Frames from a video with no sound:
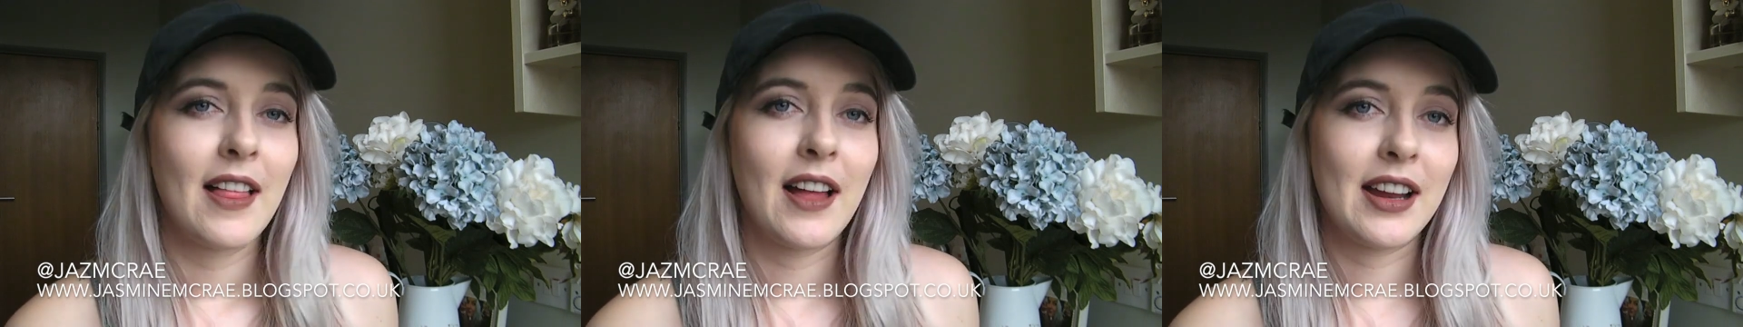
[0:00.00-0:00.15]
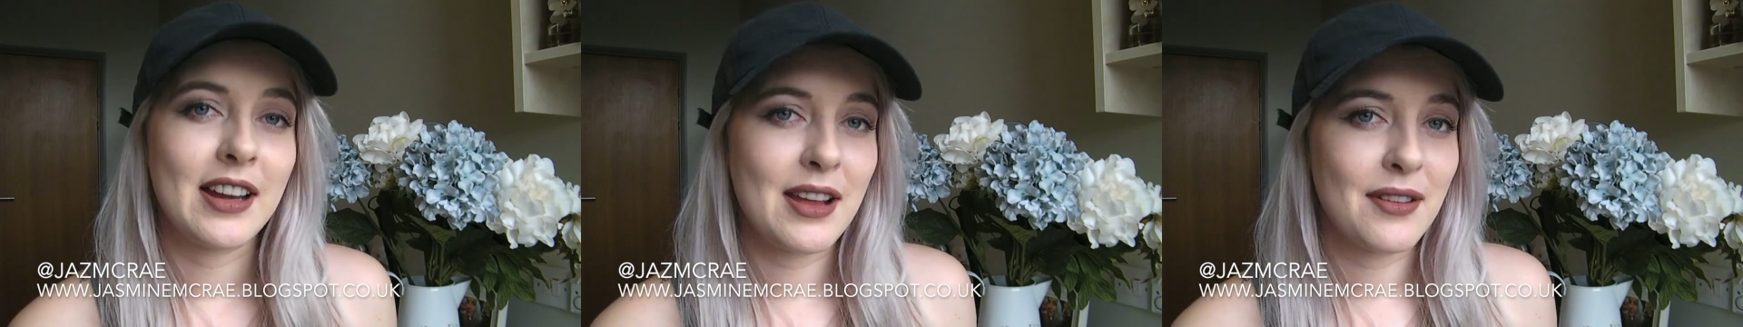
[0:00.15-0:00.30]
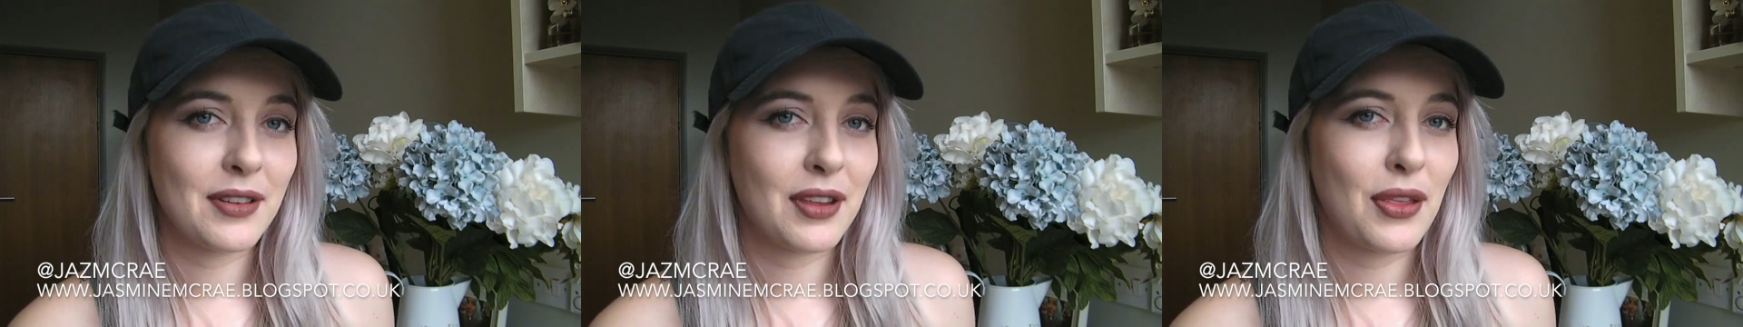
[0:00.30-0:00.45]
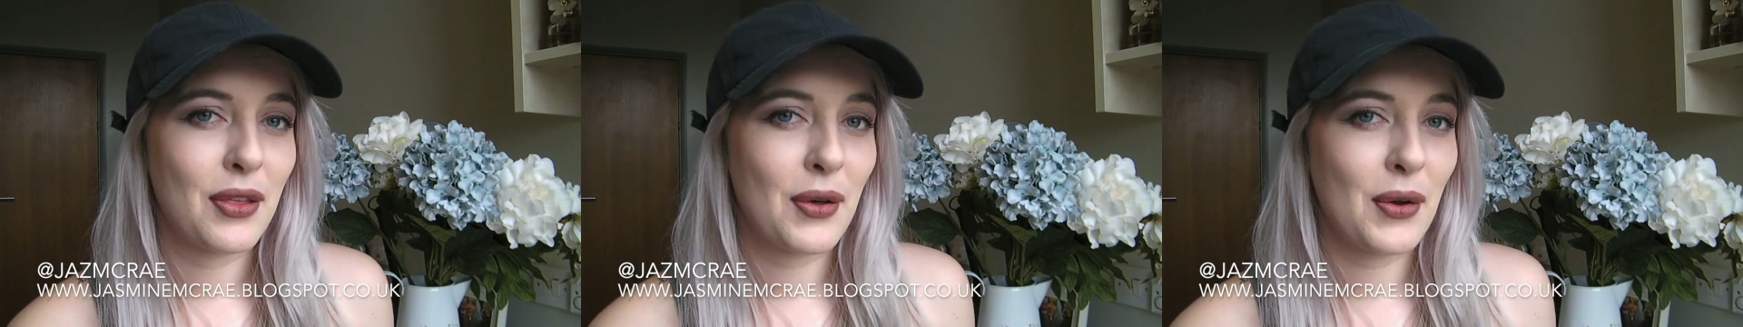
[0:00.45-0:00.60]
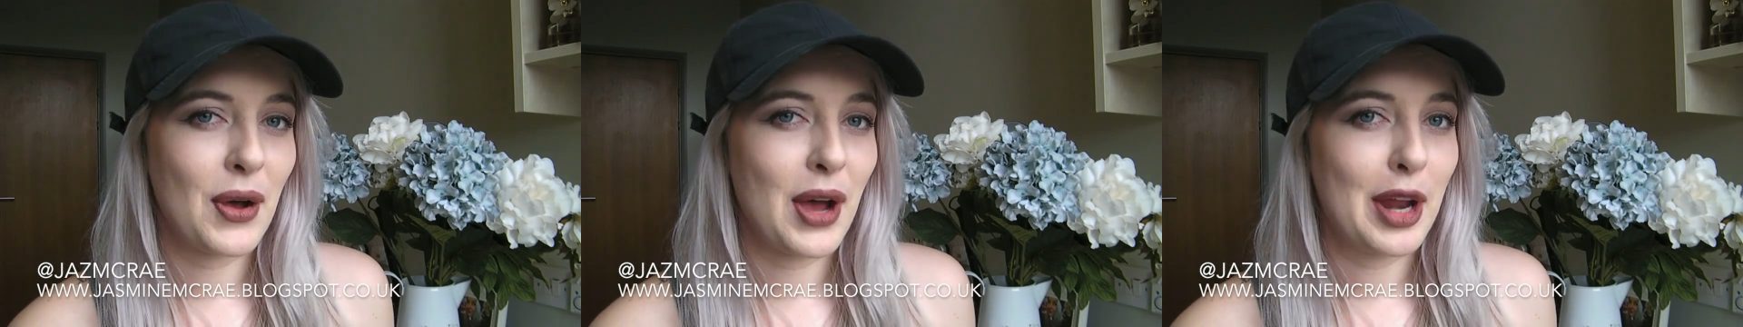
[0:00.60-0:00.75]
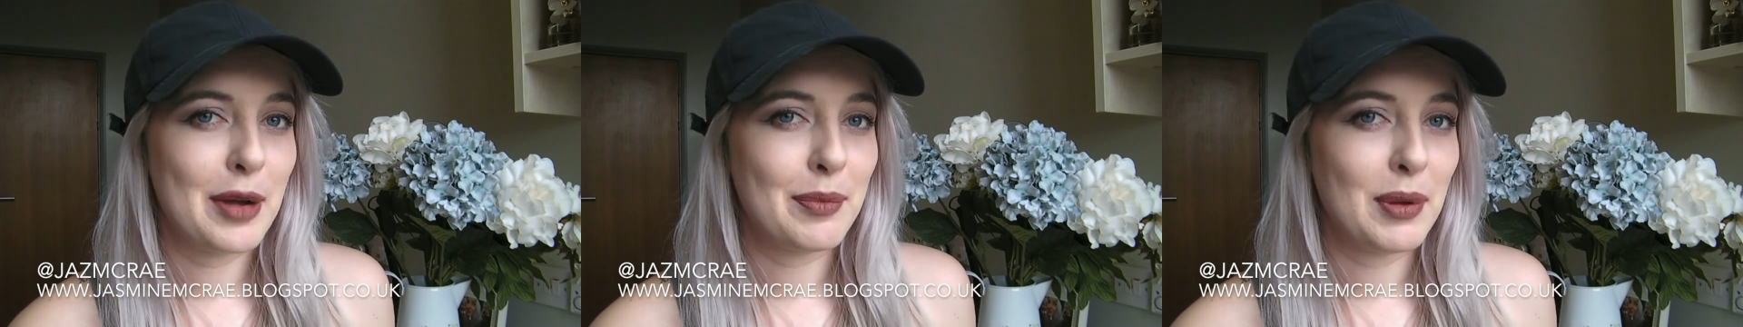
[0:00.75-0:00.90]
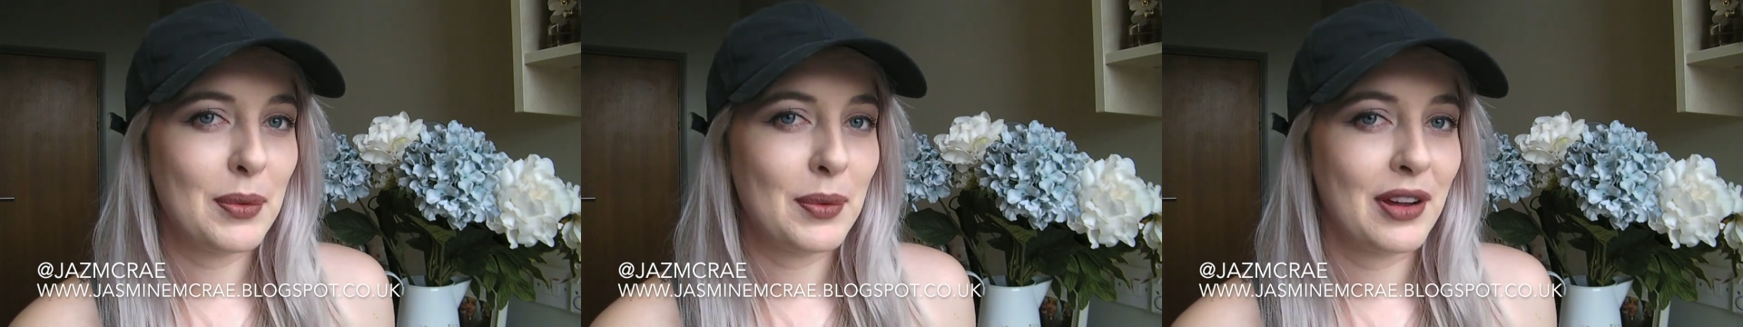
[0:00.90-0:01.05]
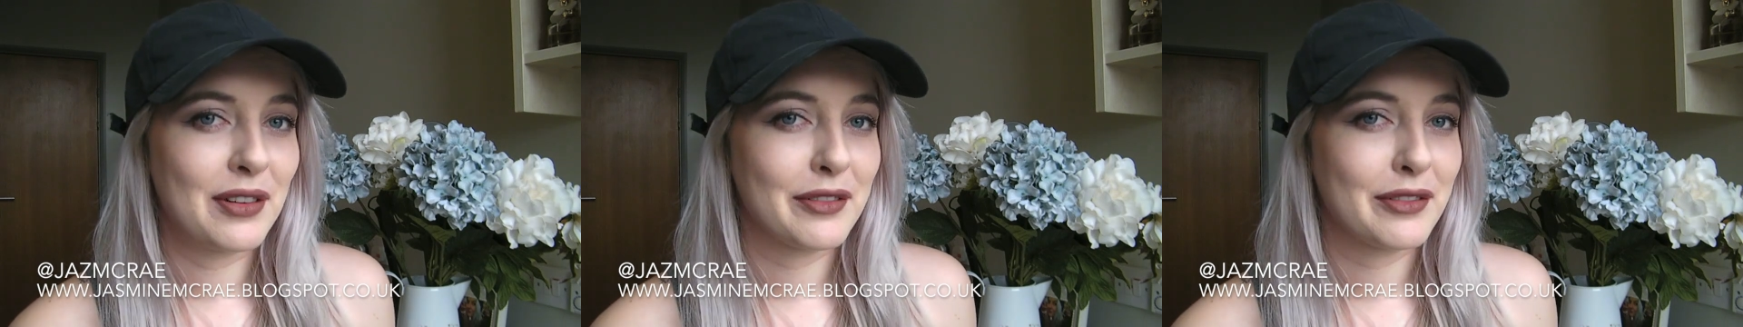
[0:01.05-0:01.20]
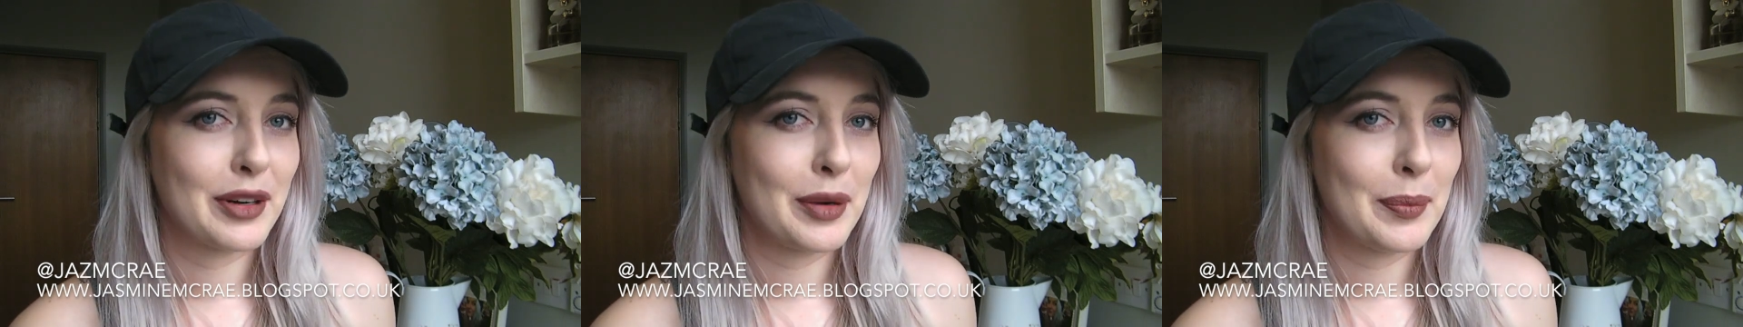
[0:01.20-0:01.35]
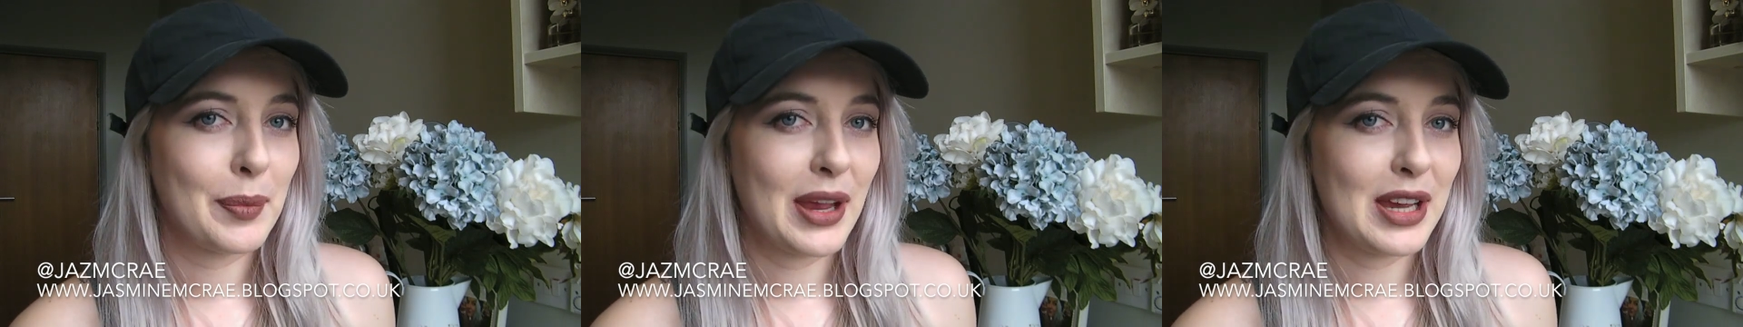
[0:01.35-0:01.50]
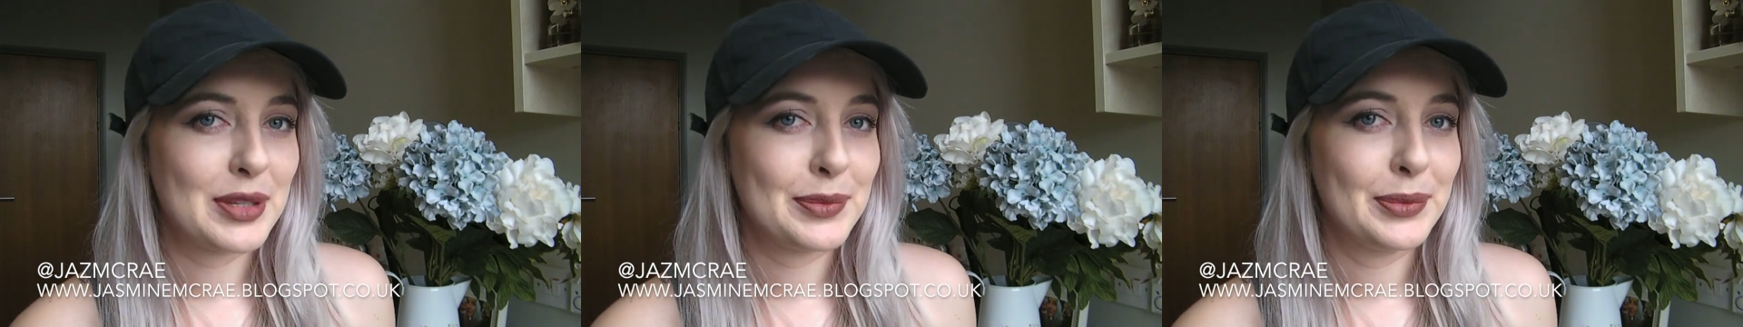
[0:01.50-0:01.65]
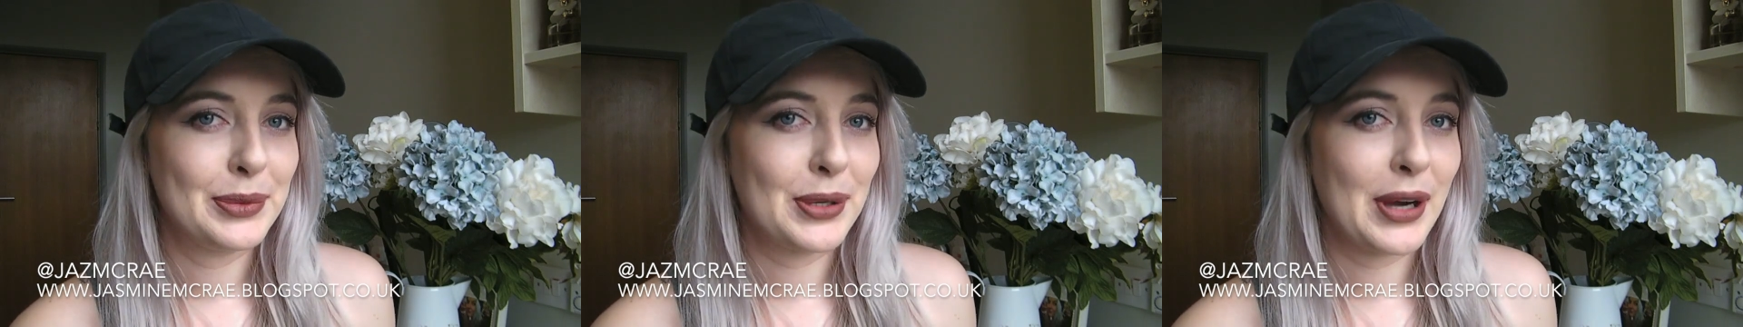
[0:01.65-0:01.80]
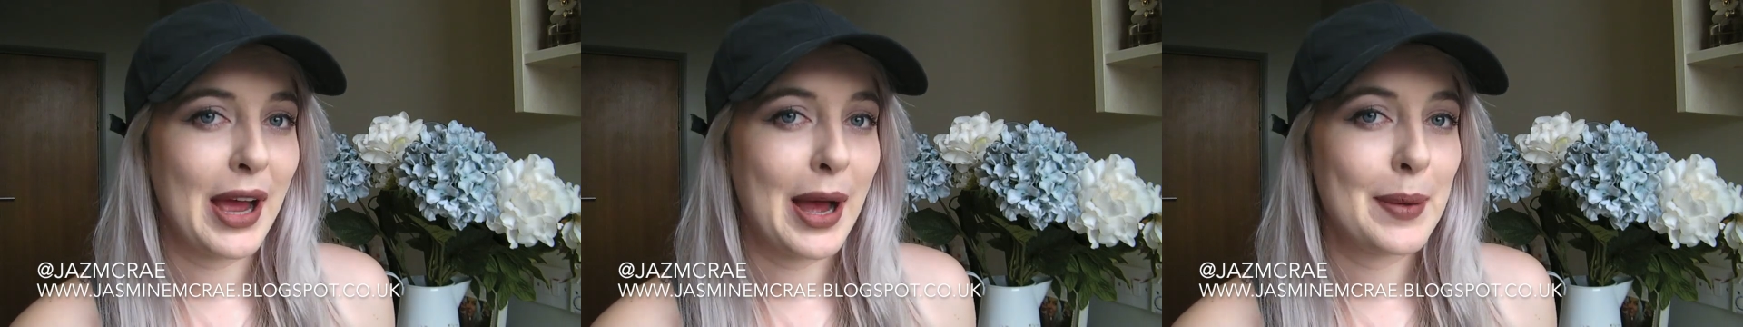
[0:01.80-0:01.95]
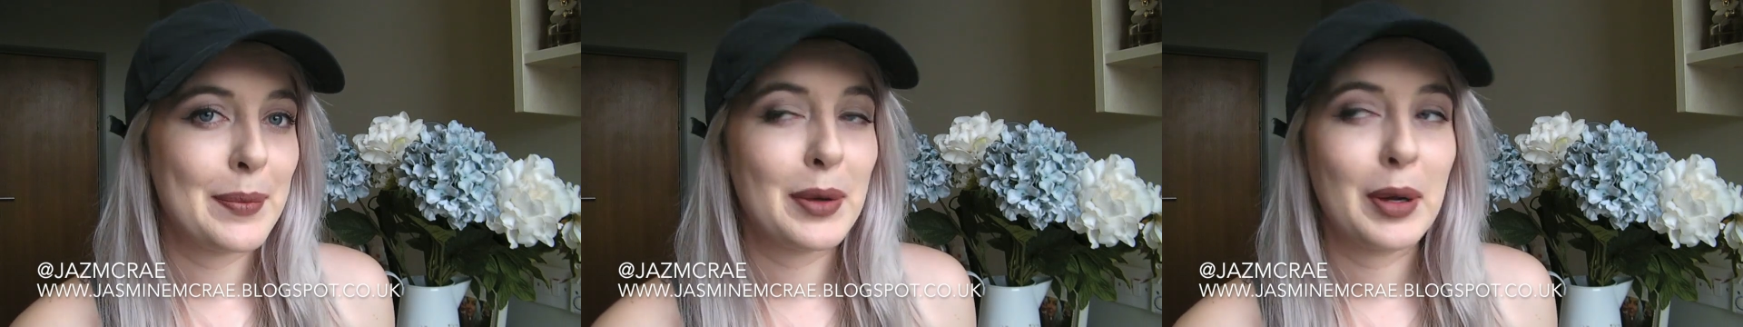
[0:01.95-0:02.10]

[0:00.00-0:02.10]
I never thought I'd be one for a baseball cap,